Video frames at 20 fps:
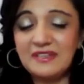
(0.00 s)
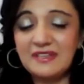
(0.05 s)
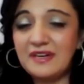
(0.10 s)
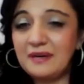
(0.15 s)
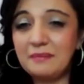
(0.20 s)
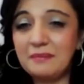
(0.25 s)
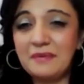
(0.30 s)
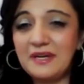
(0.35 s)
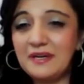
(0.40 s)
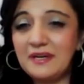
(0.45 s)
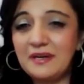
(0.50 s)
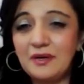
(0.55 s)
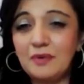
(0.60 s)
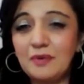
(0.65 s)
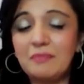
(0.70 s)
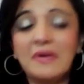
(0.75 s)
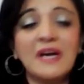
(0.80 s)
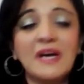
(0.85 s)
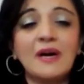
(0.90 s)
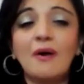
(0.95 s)
I mean, you
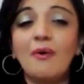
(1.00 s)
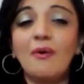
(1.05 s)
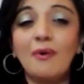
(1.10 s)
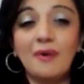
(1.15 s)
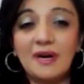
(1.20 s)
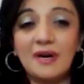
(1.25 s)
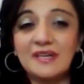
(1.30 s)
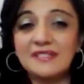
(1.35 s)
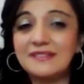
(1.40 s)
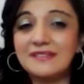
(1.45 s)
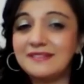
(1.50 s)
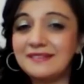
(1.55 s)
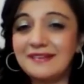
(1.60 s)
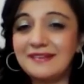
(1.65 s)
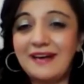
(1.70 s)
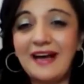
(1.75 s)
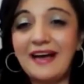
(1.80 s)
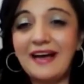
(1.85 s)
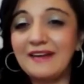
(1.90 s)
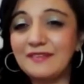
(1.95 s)
make all us,
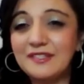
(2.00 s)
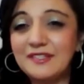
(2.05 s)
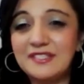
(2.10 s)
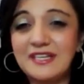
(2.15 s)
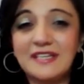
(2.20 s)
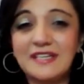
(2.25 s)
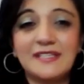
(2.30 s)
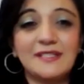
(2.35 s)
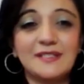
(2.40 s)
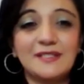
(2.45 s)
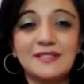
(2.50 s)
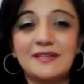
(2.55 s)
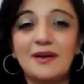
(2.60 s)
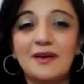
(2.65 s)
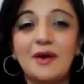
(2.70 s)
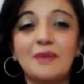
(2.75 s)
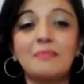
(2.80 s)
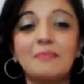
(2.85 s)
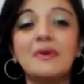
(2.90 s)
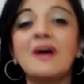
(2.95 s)
I have to say it's
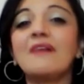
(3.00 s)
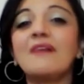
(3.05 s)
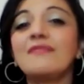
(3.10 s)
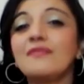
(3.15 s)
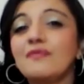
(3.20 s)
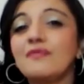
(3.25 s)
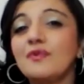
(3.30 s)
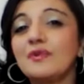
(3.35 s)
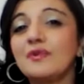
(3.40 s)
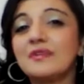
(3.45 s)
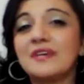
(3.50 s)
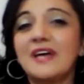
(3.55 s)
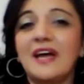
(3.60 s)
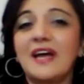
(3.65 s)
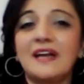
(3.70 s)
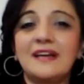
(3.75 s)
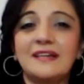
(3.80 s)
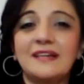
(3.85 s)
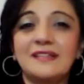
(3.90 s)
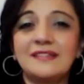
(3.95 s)
on behalf of all the
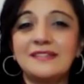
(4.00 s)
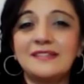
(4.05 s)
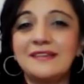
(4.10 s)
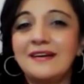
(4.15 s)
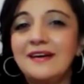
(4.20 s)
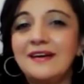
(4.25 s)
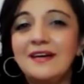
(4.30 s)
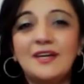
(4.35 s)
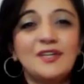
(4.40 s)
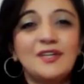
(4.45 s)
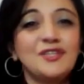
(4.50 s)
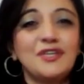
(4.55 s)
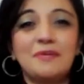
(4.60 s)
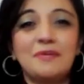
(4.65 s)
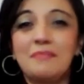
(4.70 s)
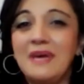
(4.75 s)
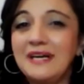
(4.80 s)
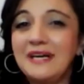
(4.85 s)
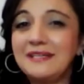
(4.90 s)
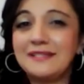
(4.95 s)
Kenyans, she
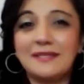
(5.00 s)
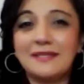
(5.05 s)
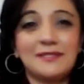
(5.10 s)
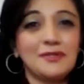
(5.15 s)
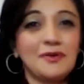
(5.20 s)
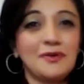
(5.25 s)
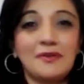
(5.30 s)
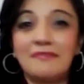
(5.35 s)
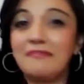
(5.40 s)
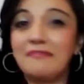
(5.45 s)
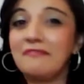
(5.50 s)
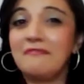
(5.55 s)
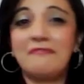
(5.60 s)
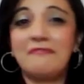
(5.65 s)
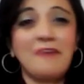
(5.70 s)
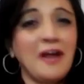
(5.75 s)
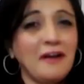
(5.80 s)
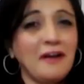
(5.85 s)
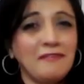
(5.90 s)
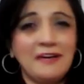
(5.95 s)
makes us all
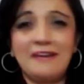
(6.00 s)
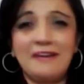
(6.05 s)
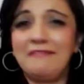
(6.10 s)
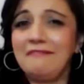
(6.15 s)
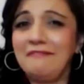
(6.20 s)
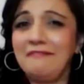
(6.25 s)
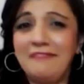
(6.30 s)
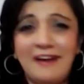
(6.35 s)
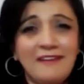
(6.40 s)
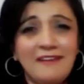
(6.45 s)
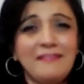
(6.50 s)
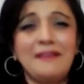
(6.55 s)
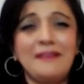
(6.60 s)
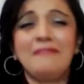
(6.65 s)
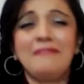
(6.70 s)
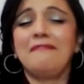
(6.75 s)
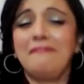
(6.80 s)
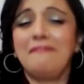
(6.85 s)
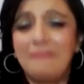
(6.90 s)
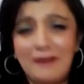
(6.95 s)
very,
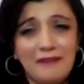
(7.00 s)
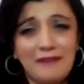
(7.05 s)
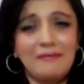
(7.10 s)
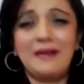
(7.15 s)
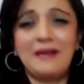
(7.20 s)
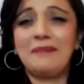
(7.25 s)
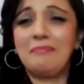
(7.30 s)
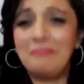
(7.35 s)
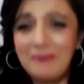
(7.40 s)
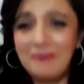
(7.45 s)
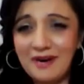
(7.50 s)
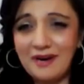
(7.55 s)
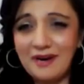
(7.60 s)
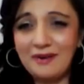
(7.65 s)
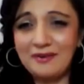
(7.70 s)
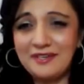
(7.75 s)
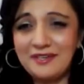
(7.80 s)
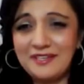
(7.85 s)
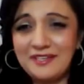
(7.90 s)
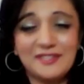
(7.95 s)
very, very
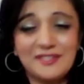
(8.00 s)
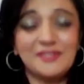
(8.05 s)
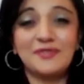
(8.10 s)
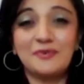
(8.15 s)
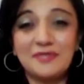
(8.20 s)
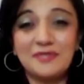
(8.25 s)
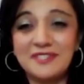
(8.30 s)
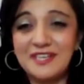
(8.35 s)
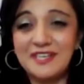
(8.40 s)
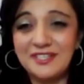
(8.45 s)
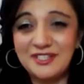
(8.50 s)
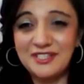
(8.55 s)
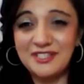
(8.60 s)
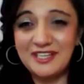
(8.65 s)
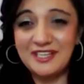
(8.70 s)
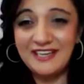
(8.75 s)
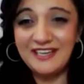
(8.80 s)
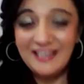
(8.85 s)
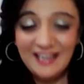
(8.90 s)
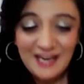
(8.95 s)
proud. It's so
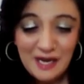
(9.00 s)
touching.